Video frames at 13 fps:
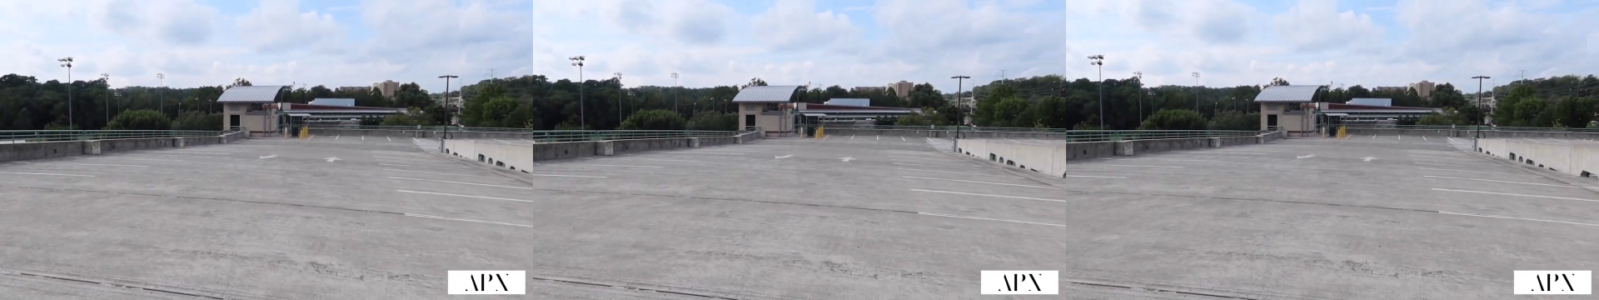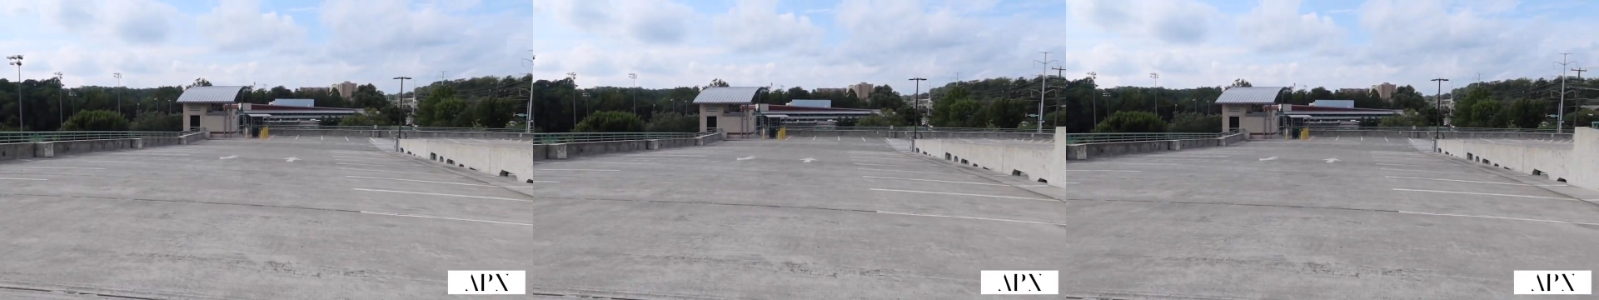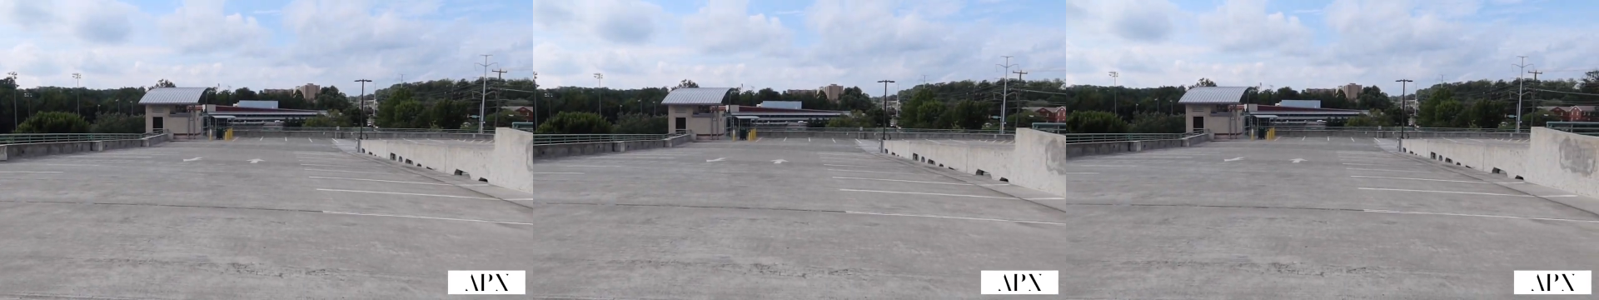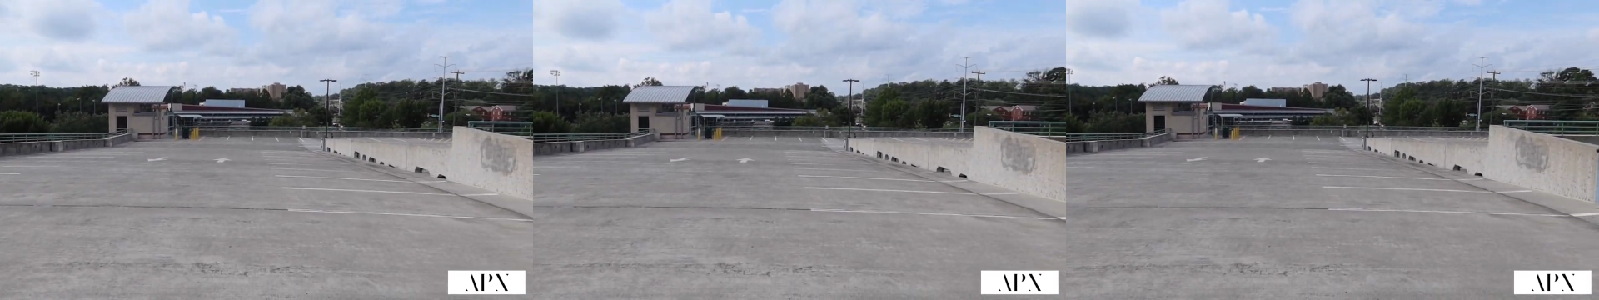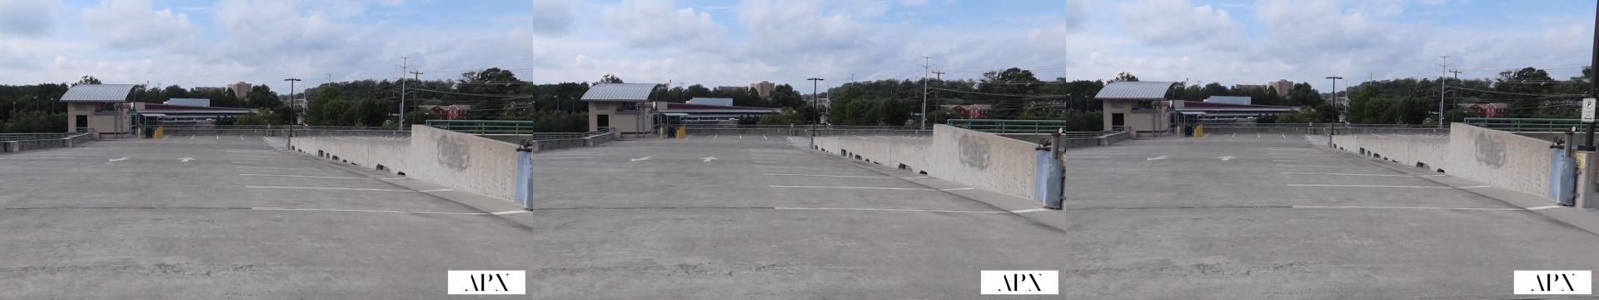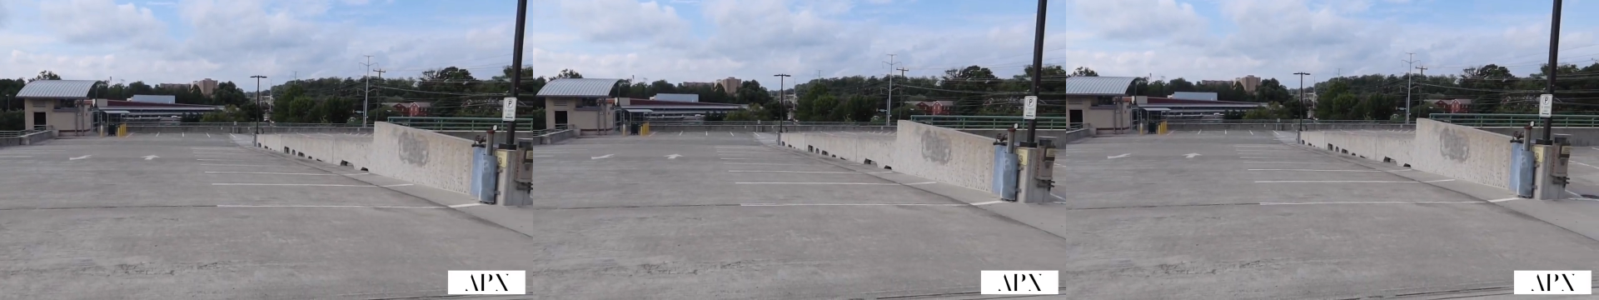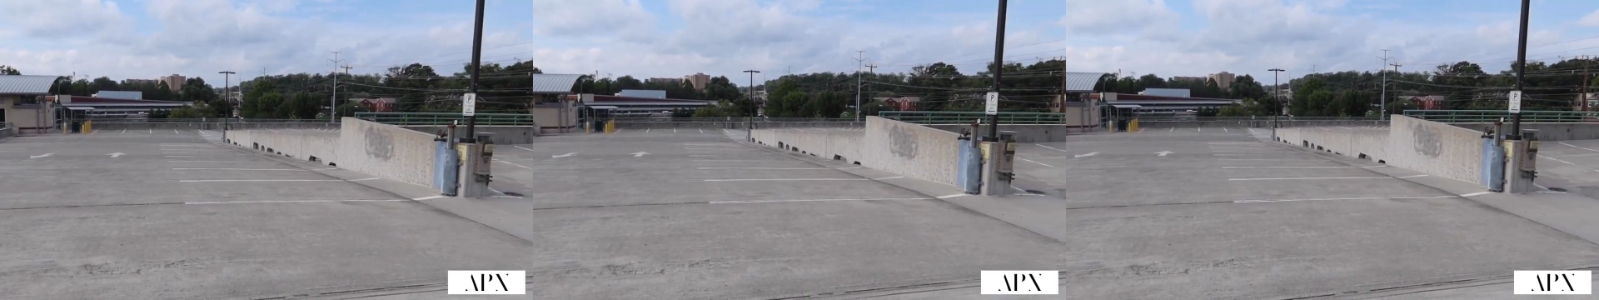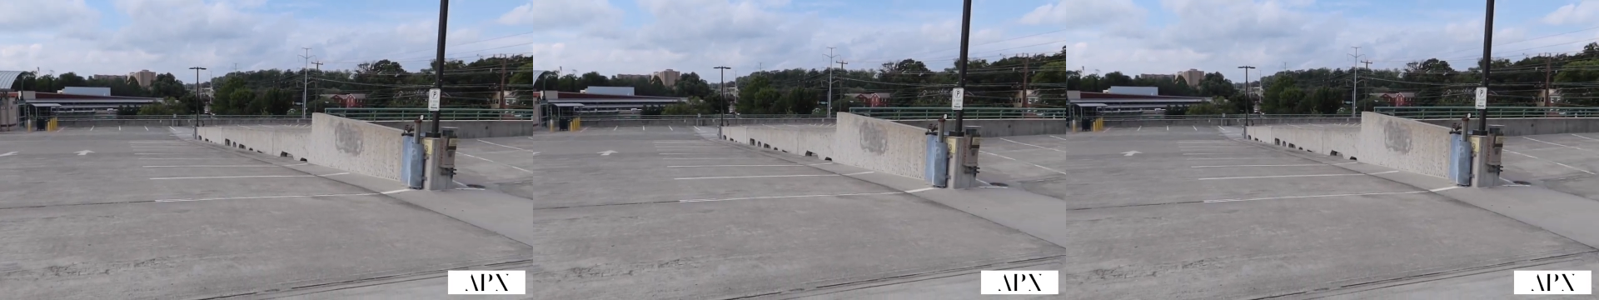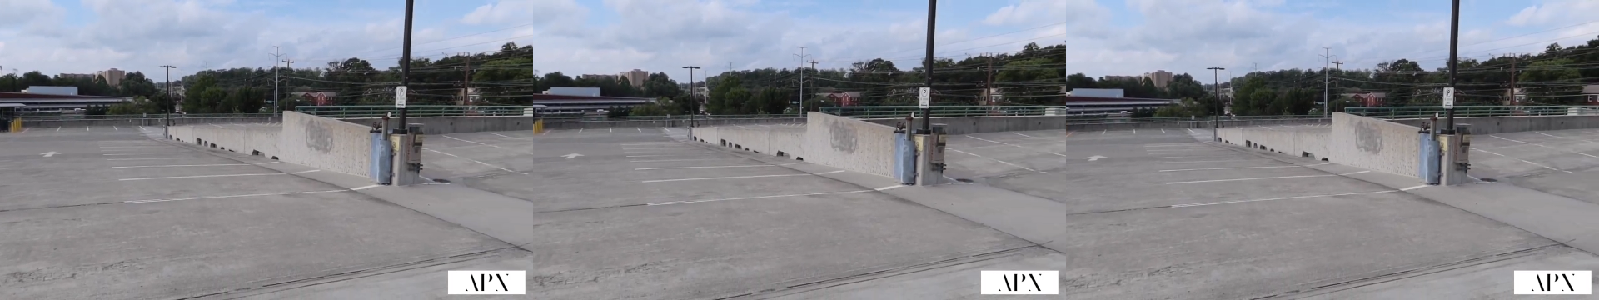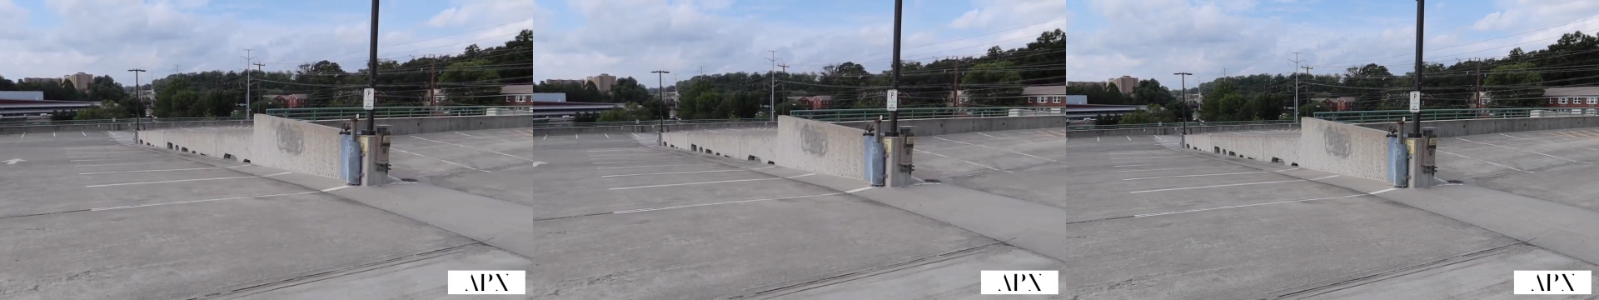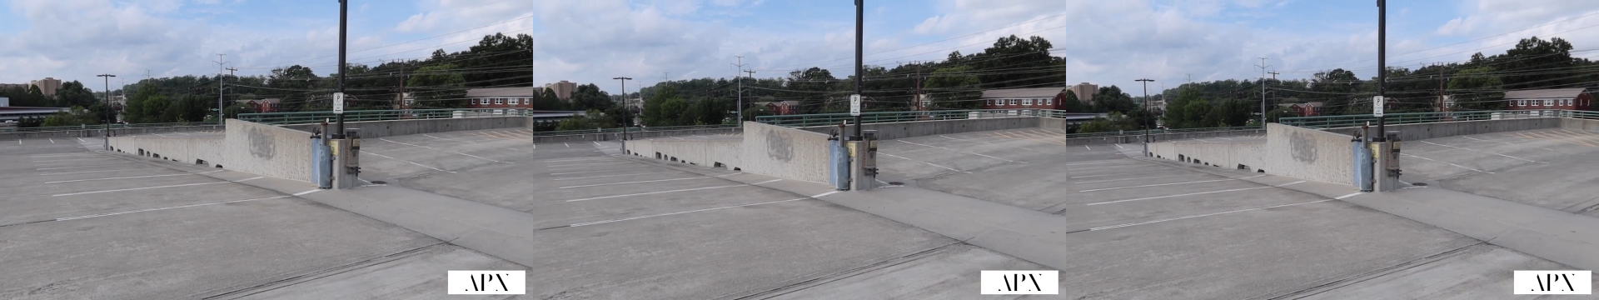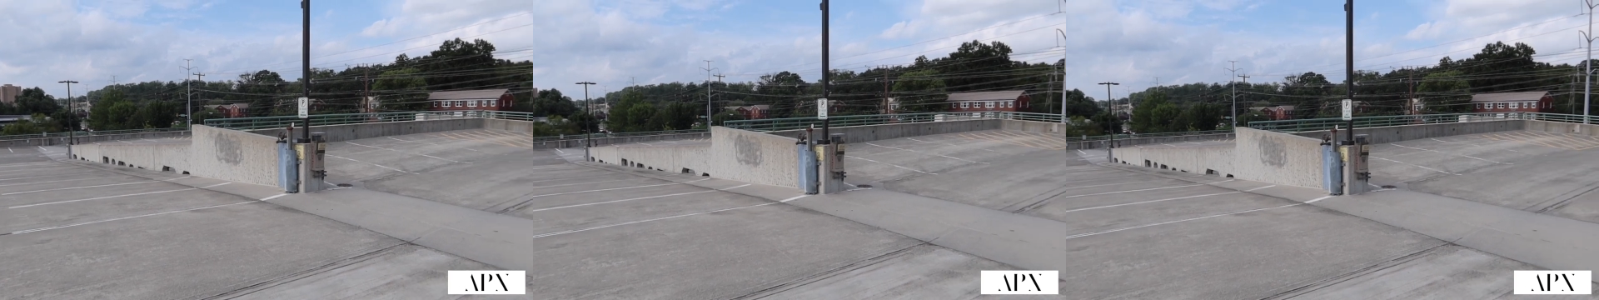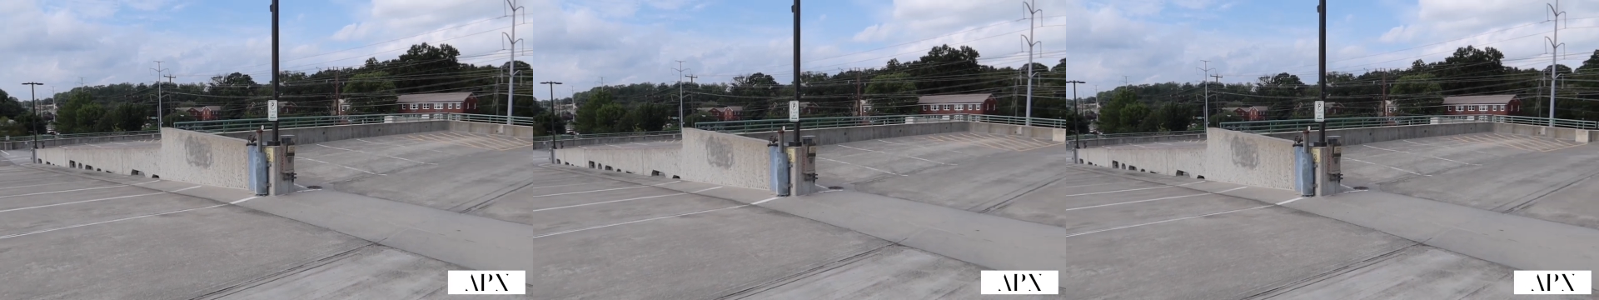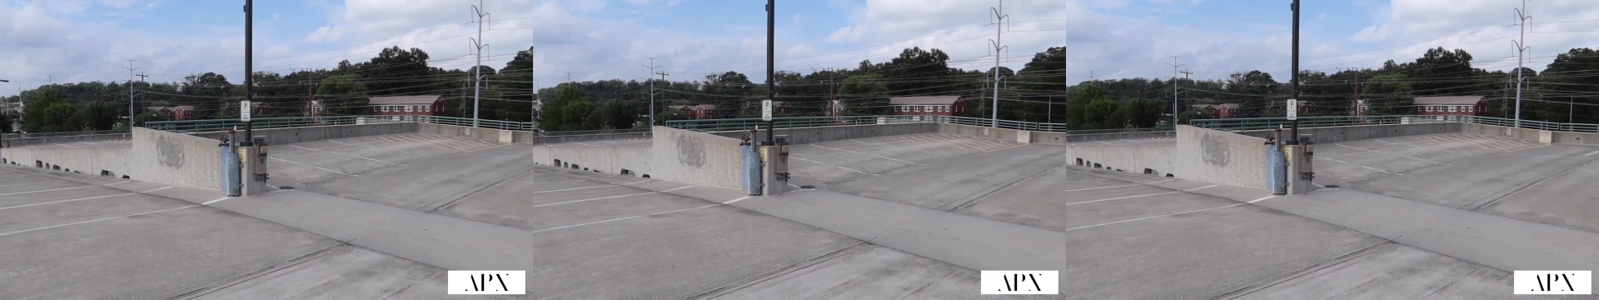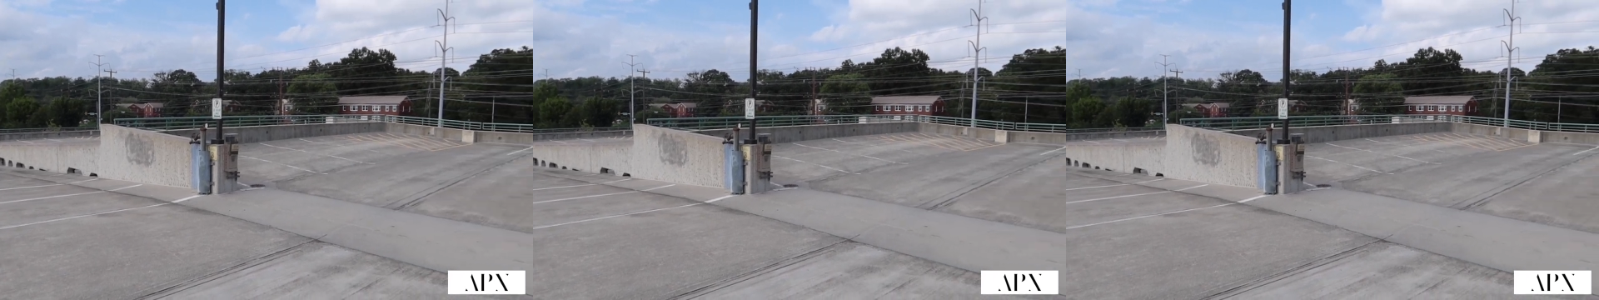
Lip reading: No face is visible, so there are no lips to read.